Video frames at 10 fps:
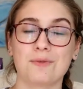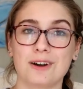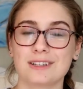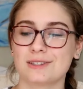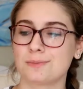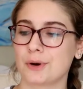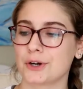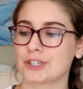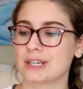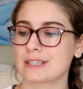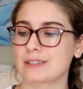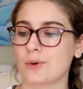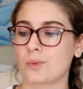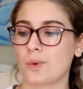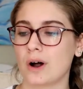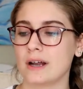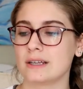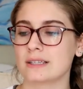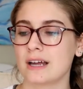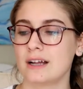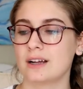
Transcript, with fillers: wanted to purchase was